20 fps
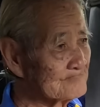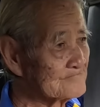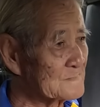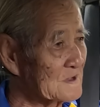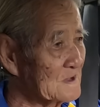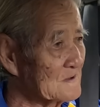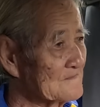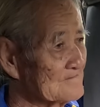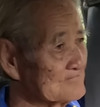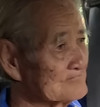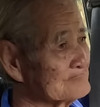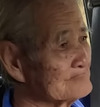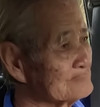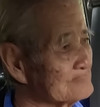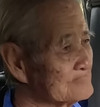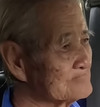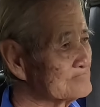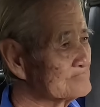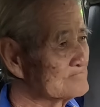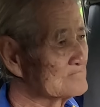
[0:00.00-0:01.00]
Bananas
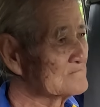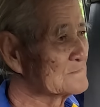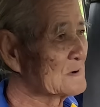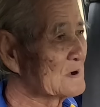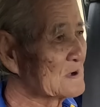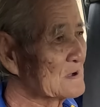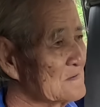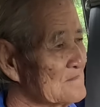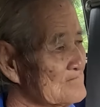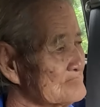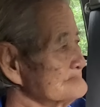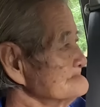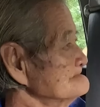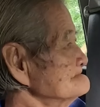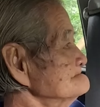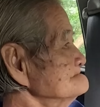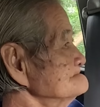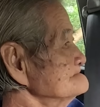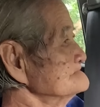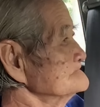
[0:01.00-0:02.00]
and all of that kind
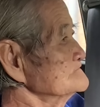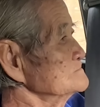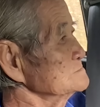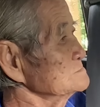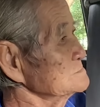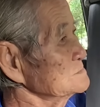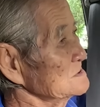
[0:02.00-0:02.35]
of thing.